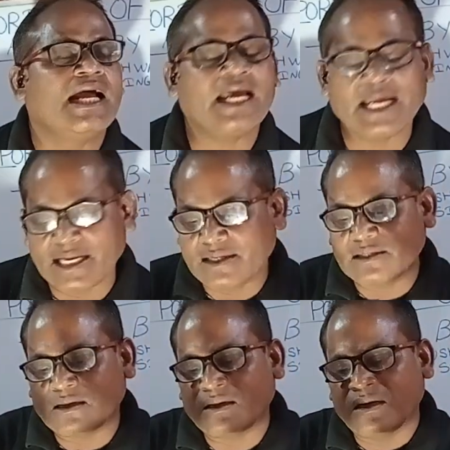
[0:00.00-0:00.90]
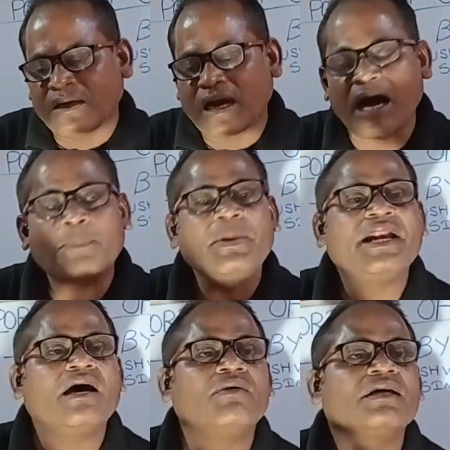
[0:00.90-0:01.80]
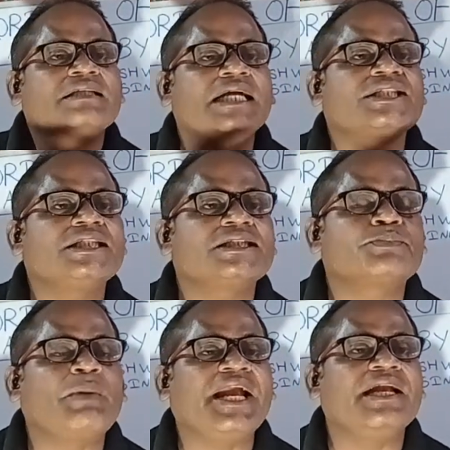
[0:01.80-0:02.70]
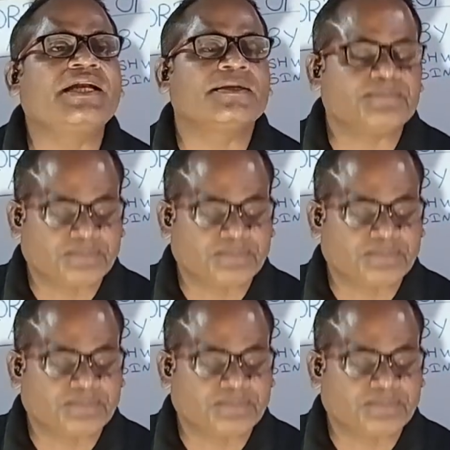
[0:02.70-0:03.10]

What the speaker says: And the half an hour that she spent